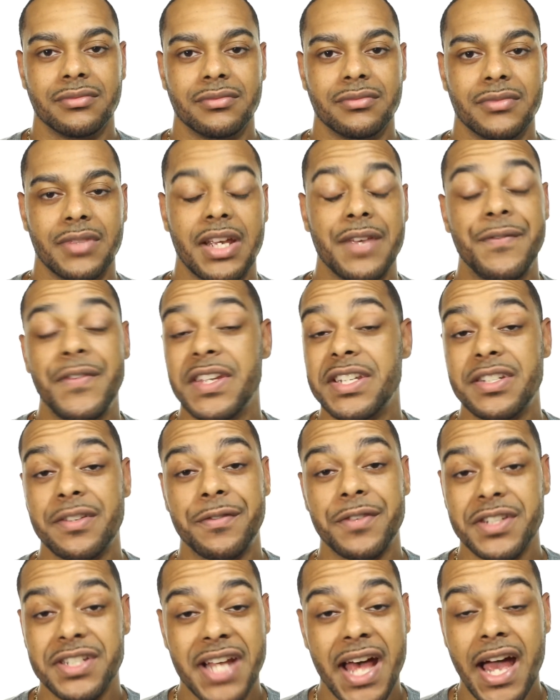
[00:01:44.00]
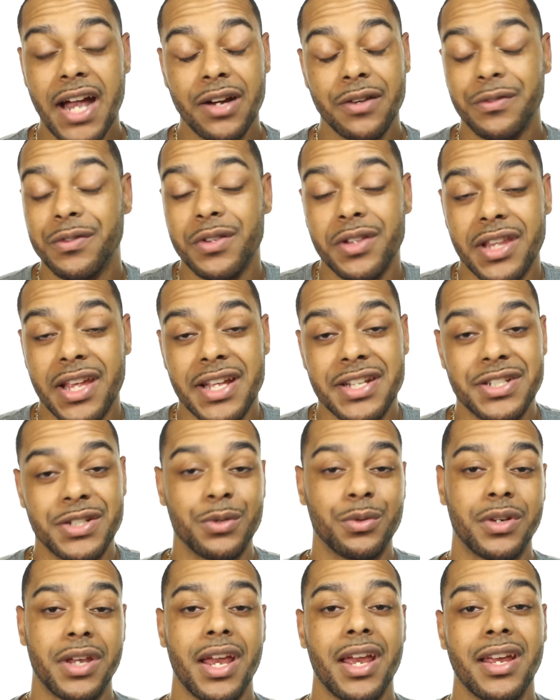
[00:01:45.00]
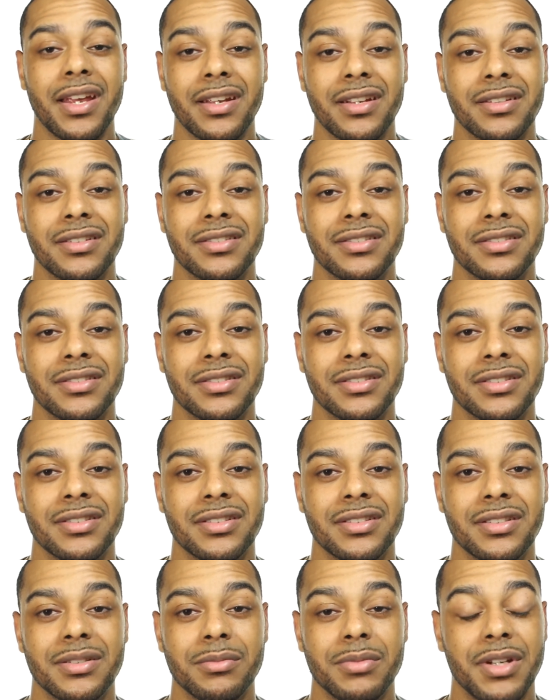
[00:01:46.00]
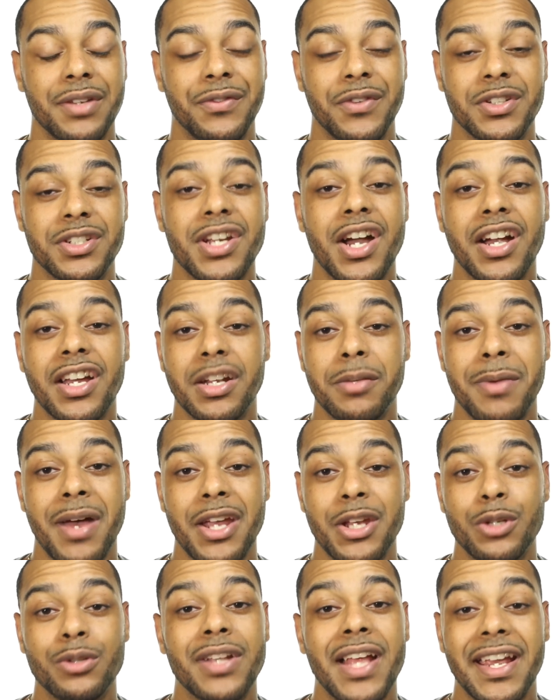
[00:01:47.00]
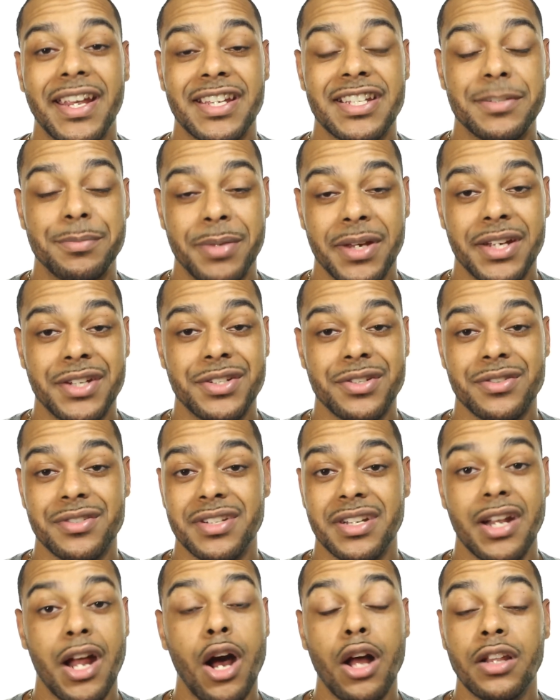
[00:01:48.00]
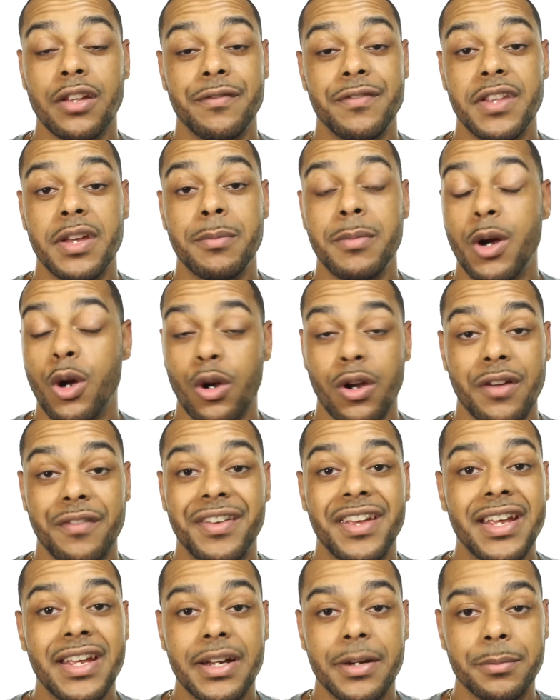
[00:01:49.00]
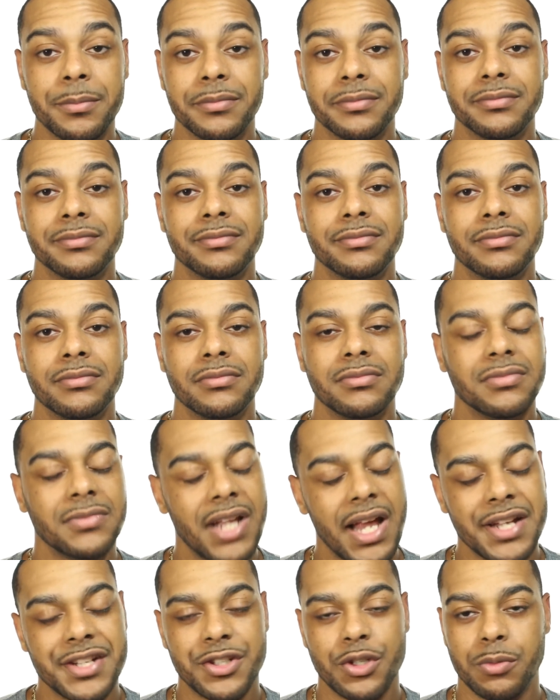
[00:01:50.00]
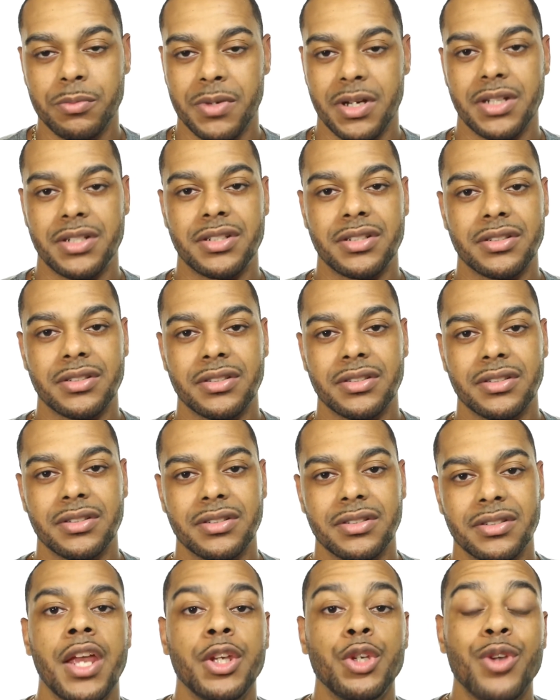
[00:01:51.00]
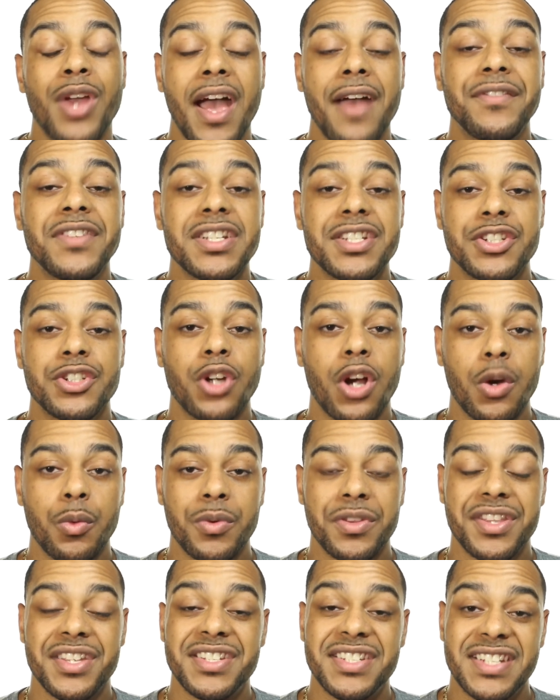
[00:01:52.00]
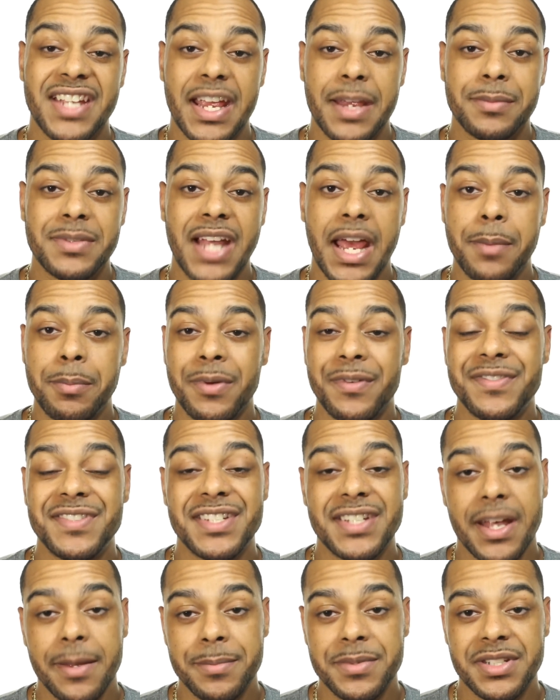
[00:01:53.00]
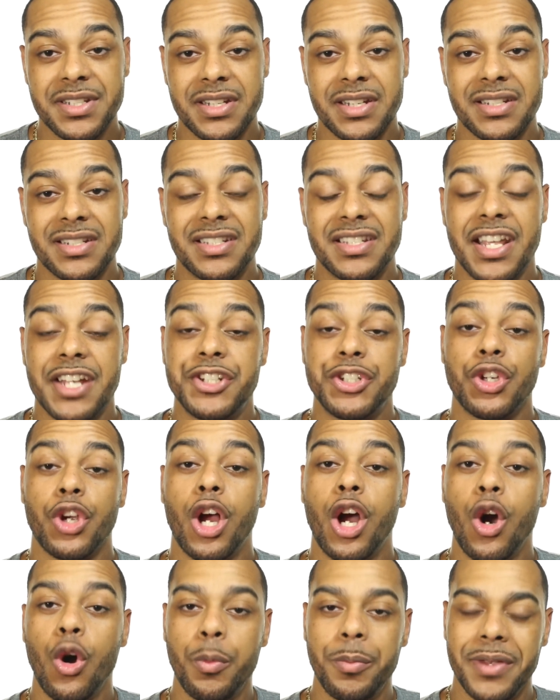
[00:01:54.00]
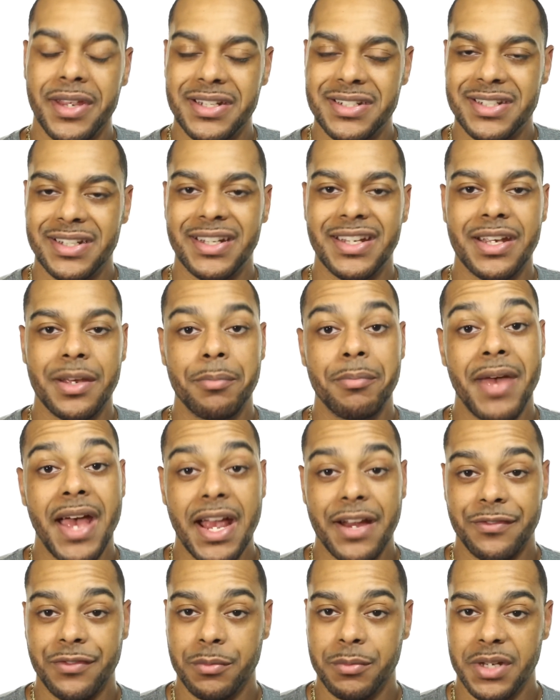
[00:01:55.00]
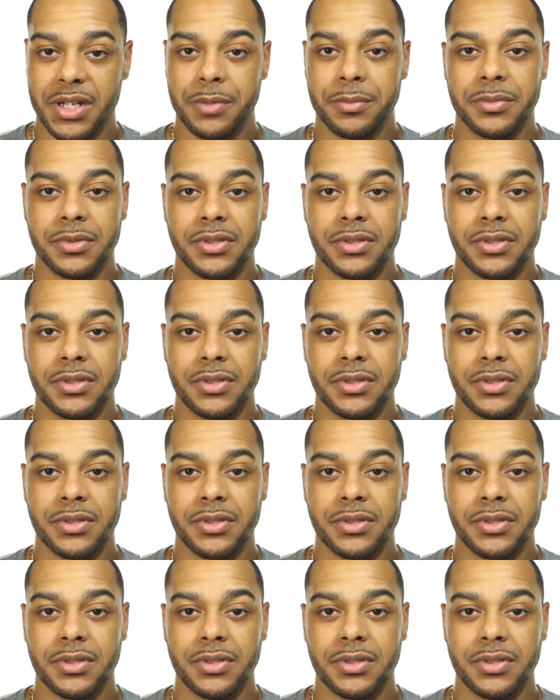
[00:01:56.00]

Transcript: If he's a photographer, that's okay. But if you're talking about you like his pictures and all of them are of him, not so much. You have to start with the same type of substance that you're hoping to get back from him.